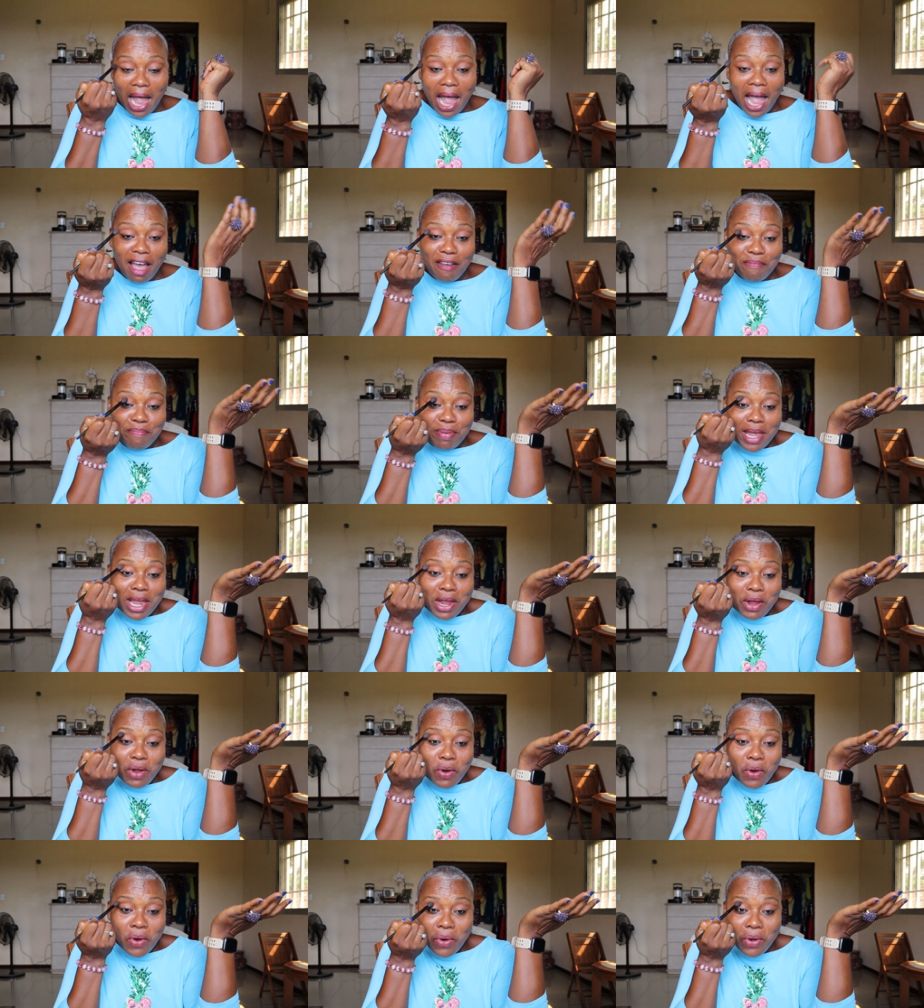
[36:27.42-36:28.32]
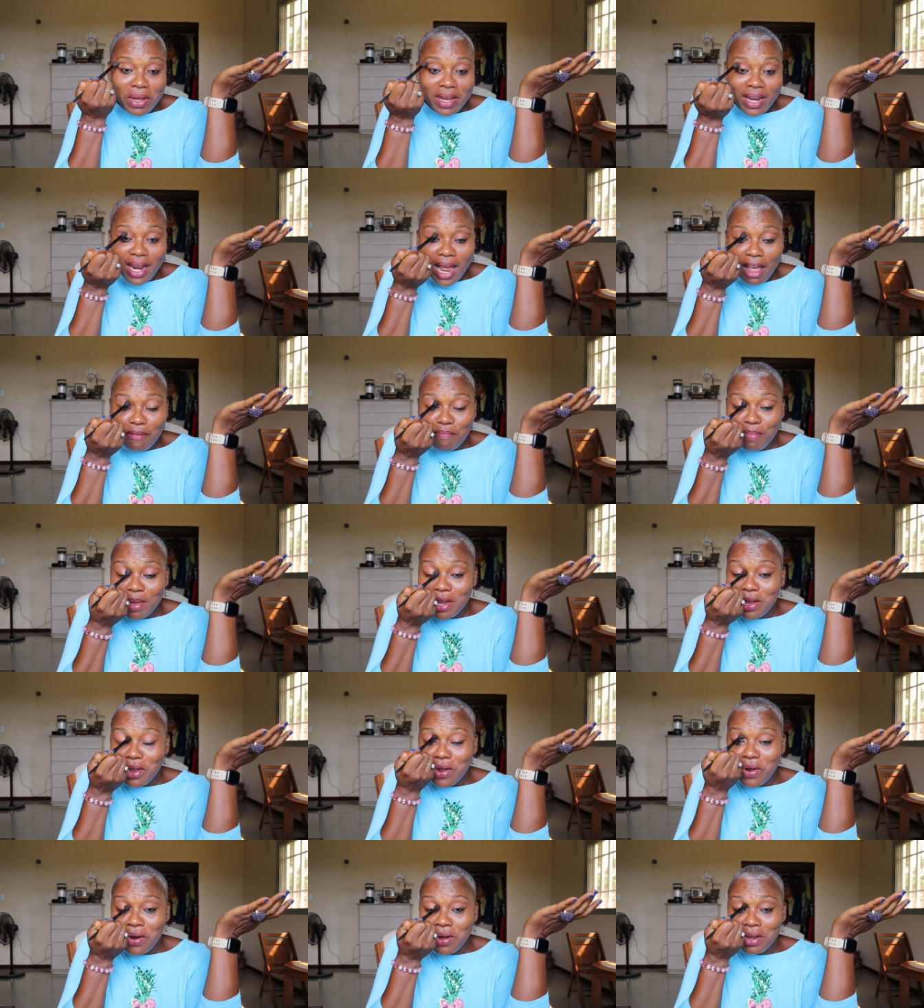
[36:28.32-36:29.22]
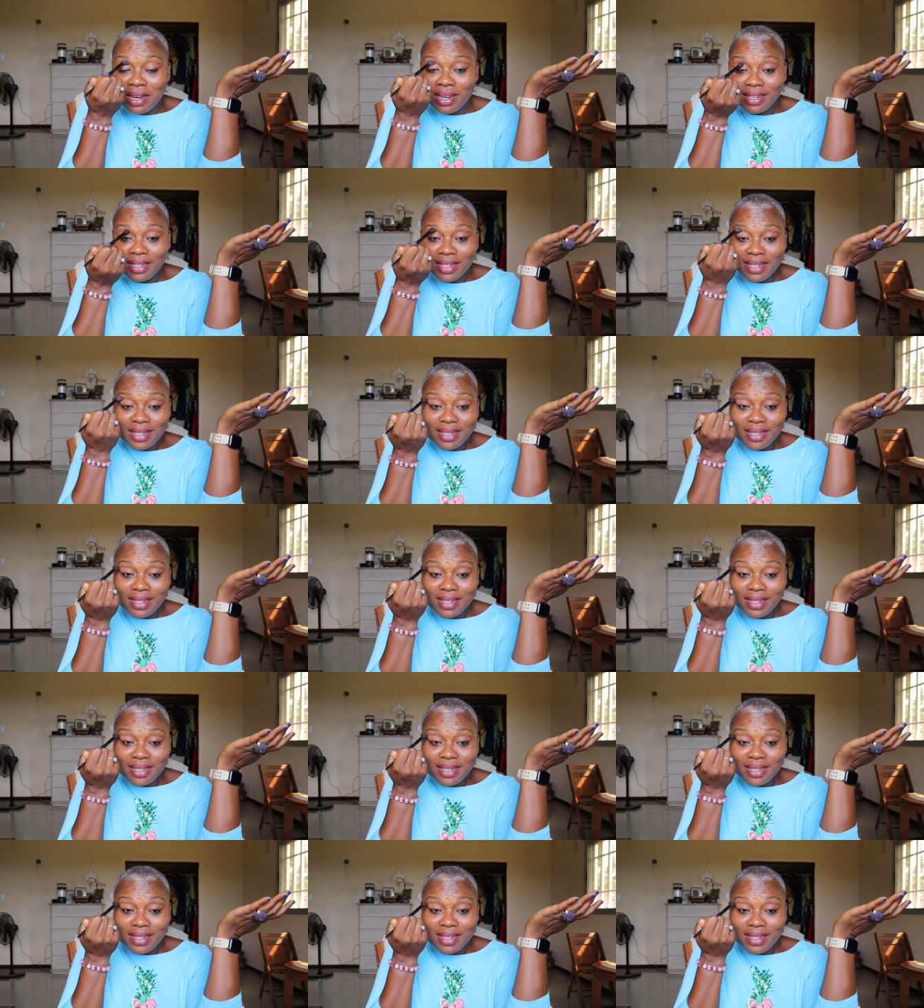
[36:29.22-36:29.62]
I've been good. I've been good.